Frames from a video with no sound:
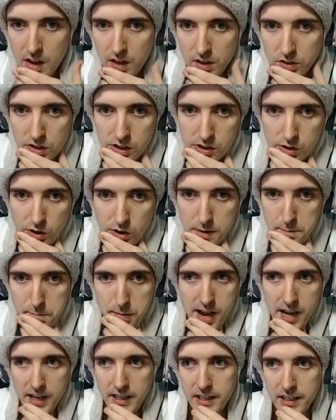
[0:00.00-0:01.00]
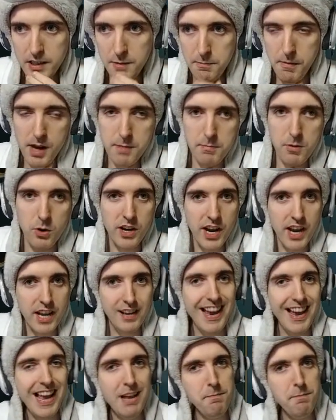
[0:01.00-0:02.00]
So let's go ahead and back, get the
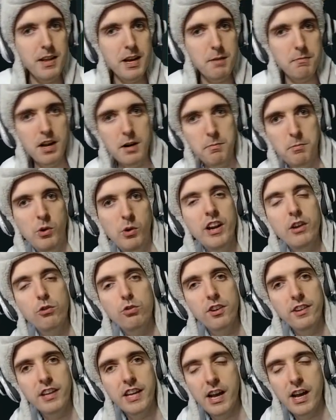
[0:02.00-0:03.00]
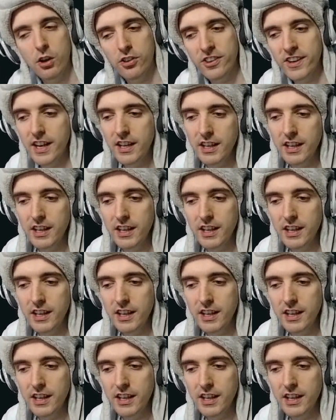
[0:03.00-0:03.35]
Manamune. 8-minute Manamune is really healthy.